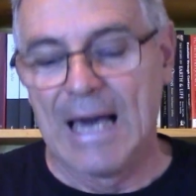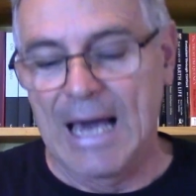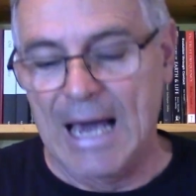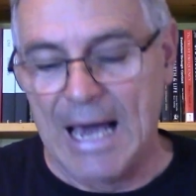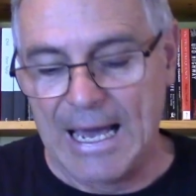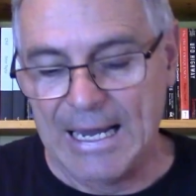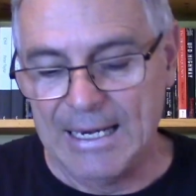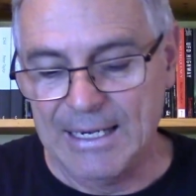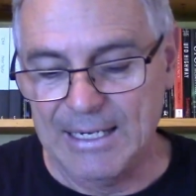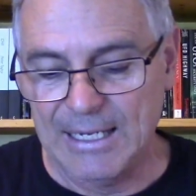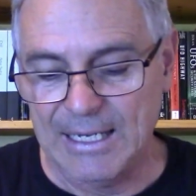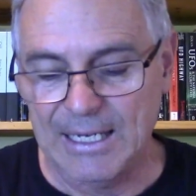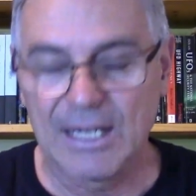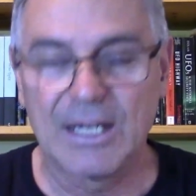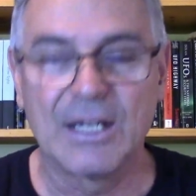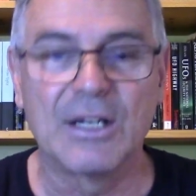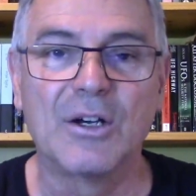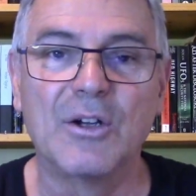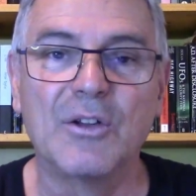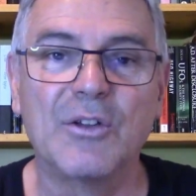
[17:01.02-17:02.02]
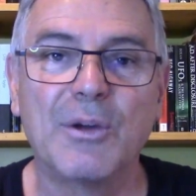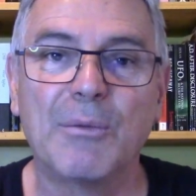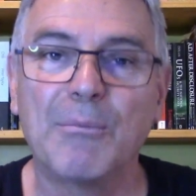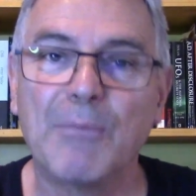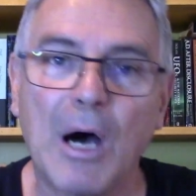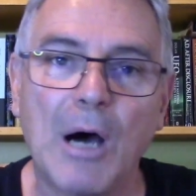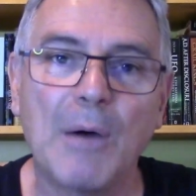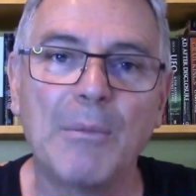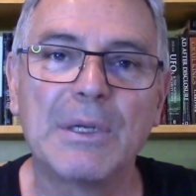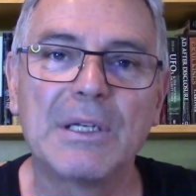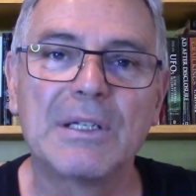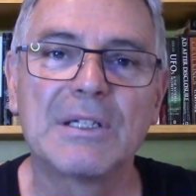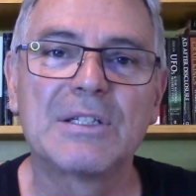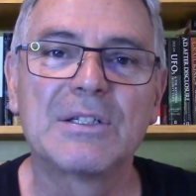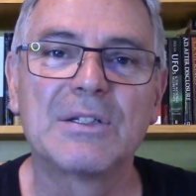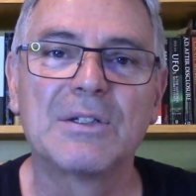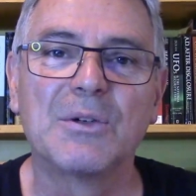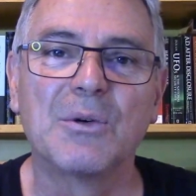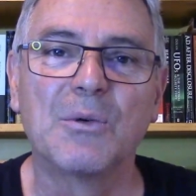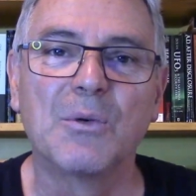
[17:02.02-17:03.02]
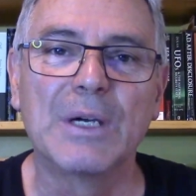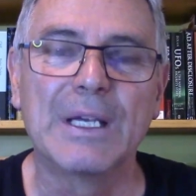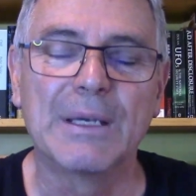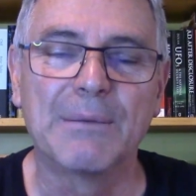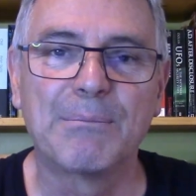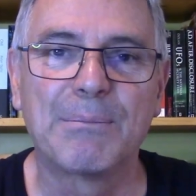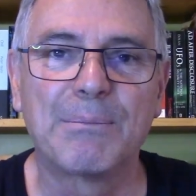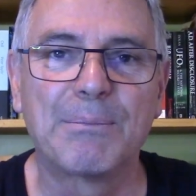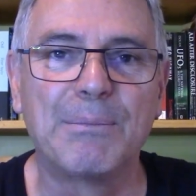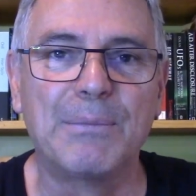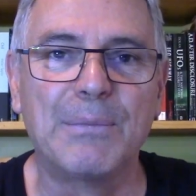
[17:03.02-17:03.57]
And the moment we